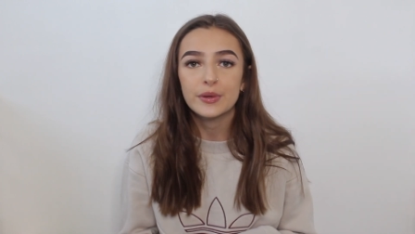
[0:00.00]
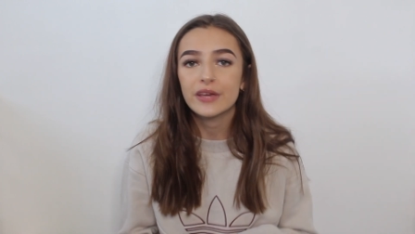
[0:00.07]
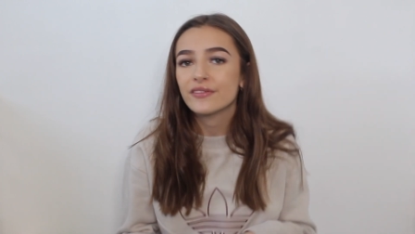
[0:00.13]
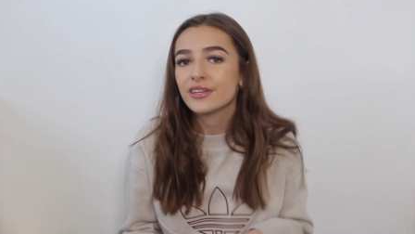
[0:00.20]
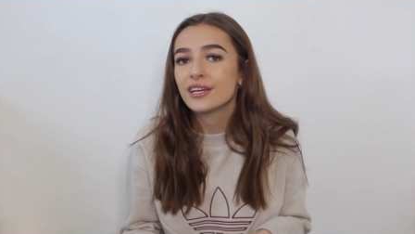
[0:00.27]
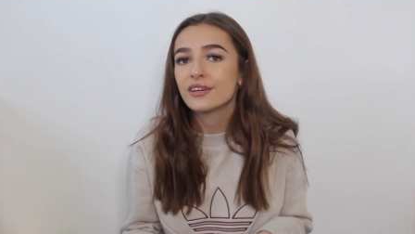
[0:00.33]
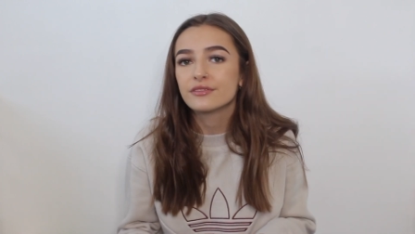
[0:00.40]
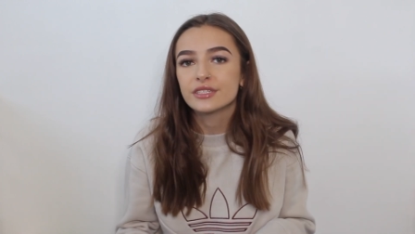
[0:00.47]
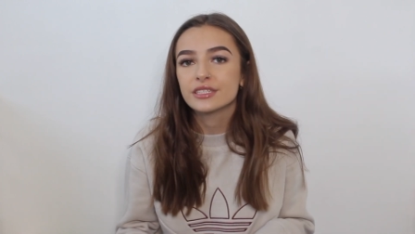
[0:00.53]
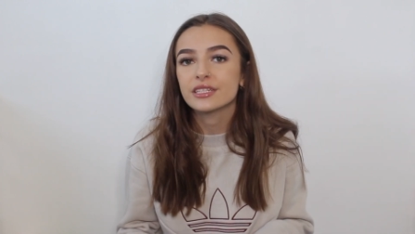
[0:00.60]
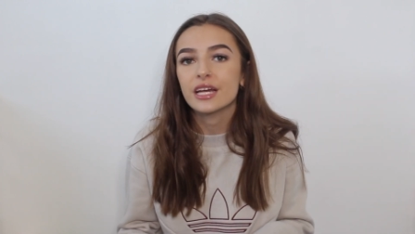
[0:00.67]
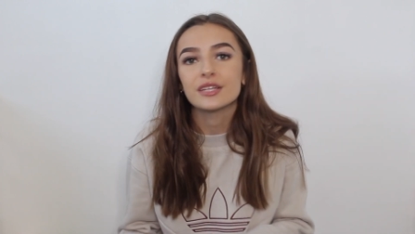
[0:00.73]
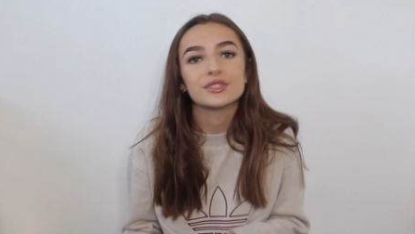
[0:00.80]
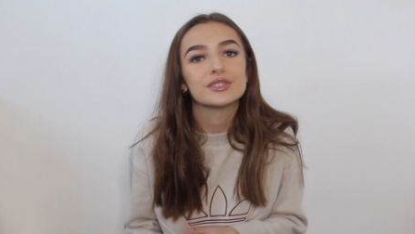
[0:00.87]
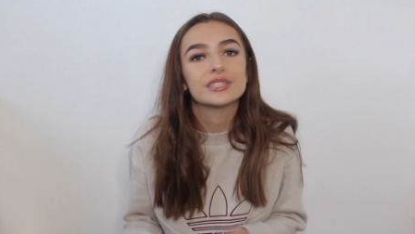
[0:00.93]
But if you didn't
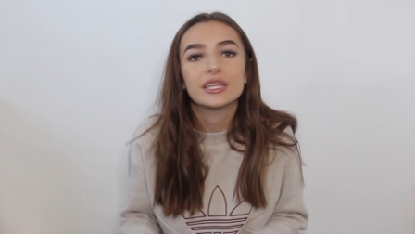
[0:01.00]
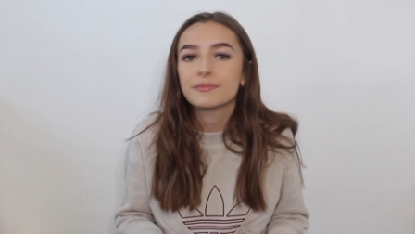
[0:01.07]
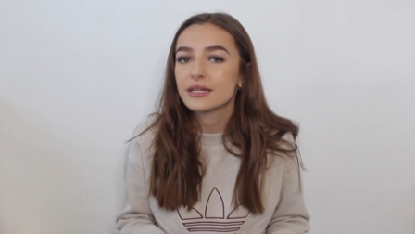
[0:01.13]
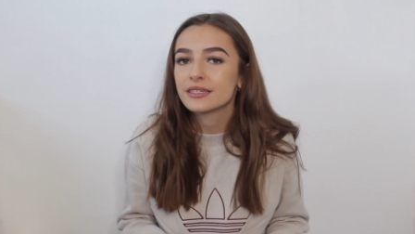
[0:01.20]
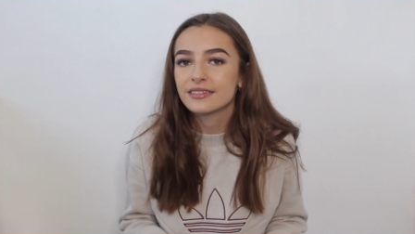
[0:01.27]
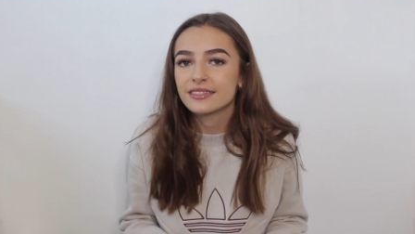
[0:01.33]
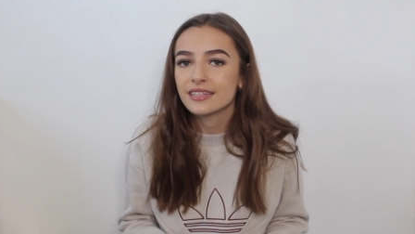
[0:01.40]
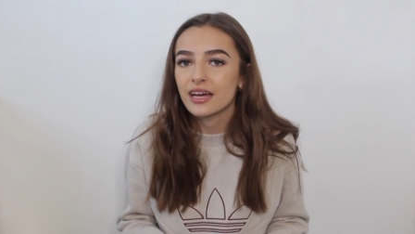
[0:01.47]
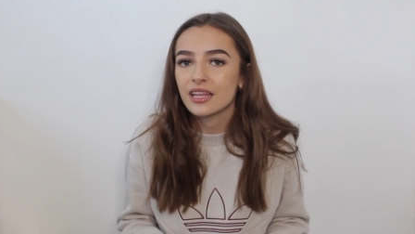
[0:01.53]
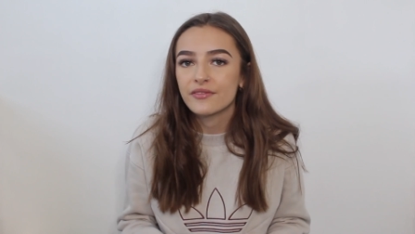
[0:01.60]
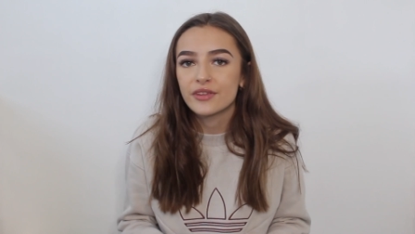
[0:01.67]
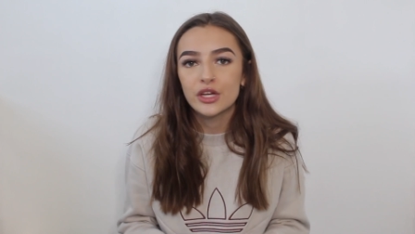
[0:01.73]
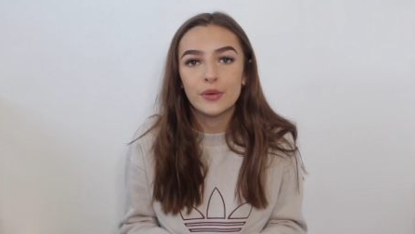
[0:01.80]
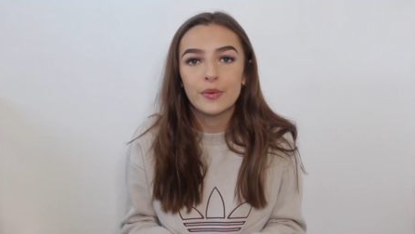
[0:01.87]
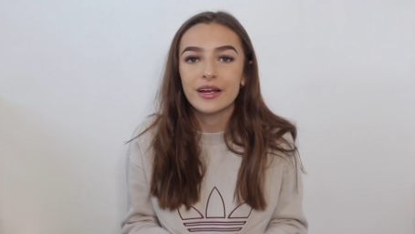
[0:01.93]
understand, just get back to the start of
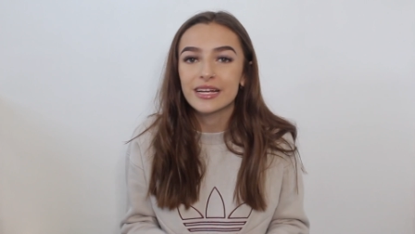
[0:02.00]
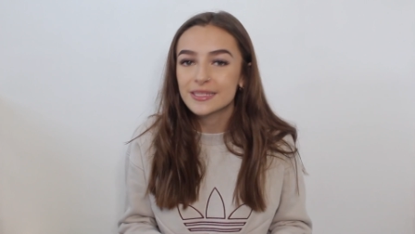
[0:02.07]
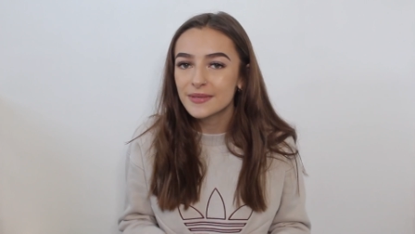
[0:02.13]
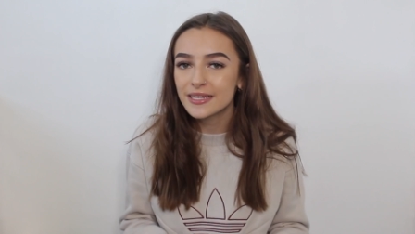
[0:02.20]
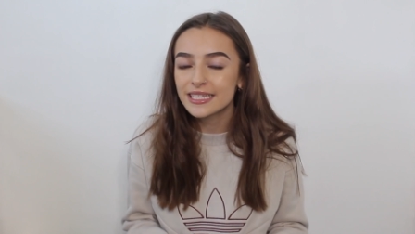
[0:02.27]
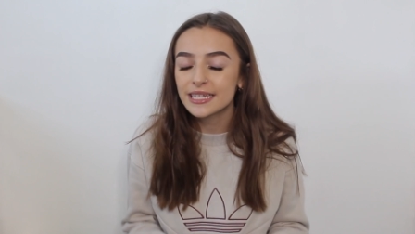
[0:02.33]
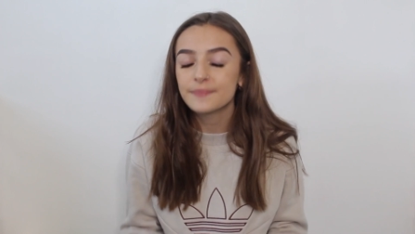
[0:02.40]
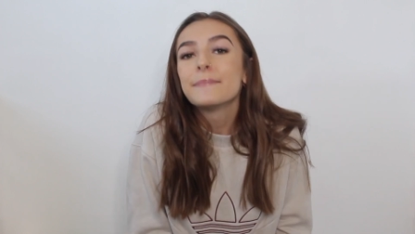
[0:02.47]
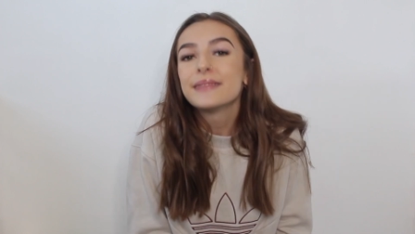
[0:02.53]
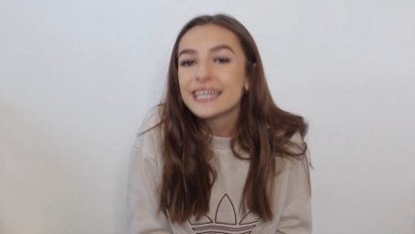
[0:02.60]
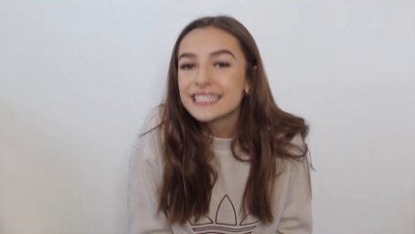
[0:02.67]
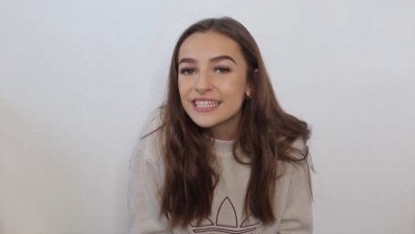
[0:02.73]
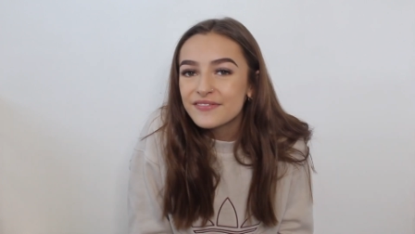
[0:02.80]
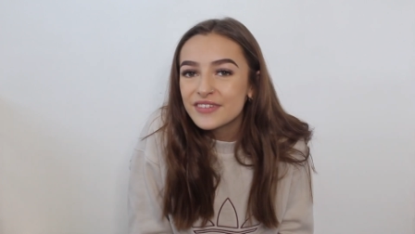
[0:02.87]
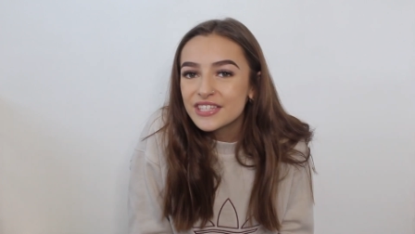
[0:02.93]
the video where I explained it. But
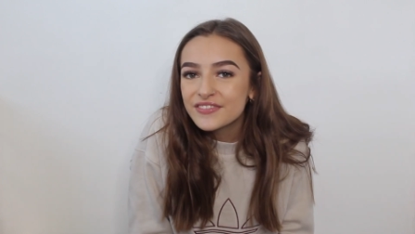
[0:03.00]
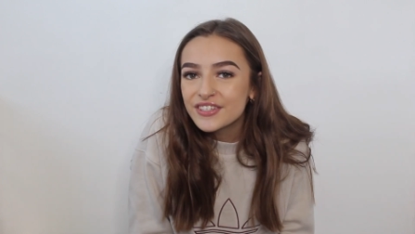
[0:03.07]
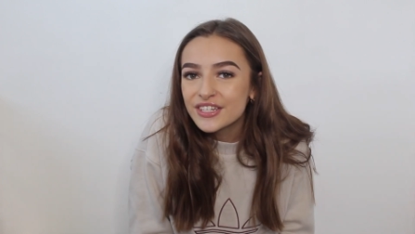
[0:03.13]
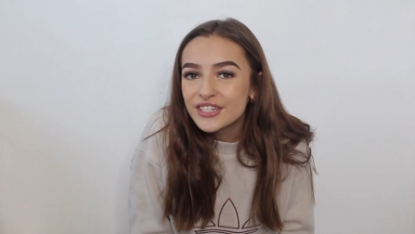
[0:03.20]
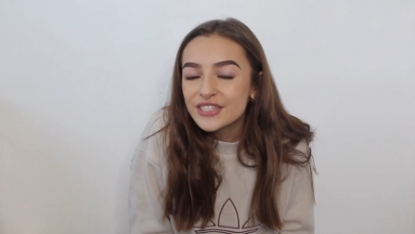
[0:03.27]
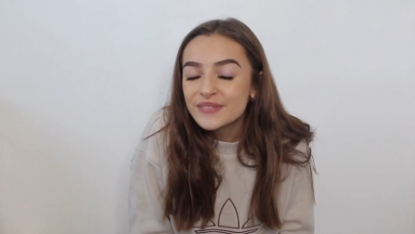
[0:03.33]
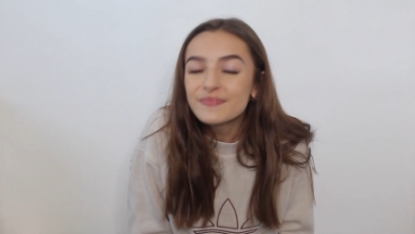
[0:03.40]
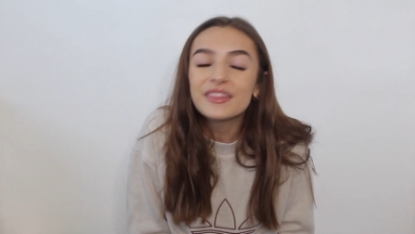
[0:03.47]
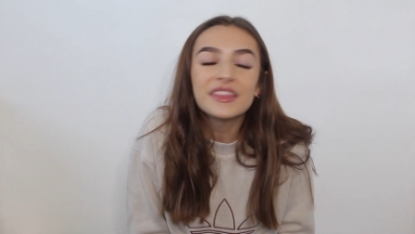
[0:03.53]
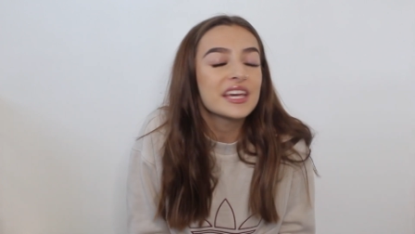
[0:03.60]
that's it for this video.